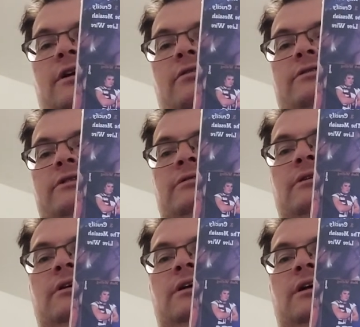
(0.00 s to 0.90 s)
Carlson.
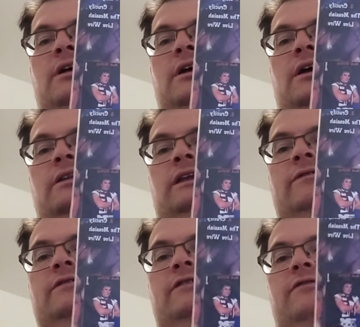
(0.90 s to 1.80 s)
Uh,
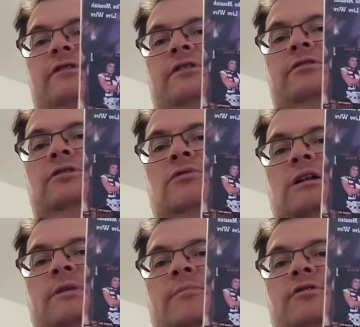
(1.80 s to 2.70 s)
David Zaffiro, who
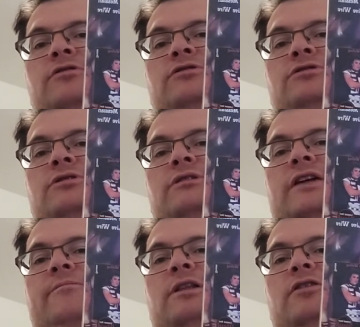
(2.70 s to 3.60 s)
went to be a producer,
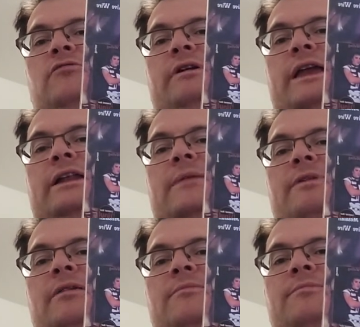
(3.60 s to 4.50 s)
left Bloodgood went to
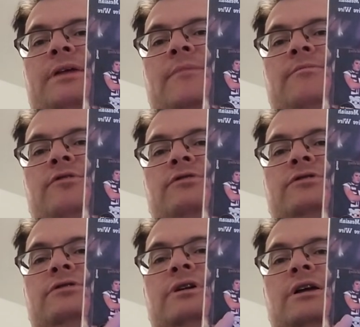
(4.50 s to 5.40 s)
became, became
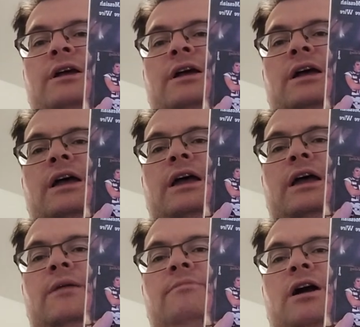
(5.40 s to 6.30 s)
producer,
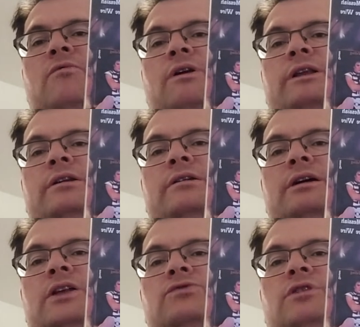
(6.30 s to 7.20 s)
and Mark Welling
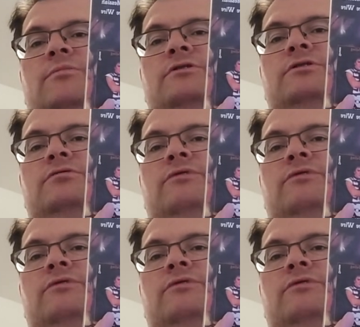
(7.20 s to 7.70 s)
on drums.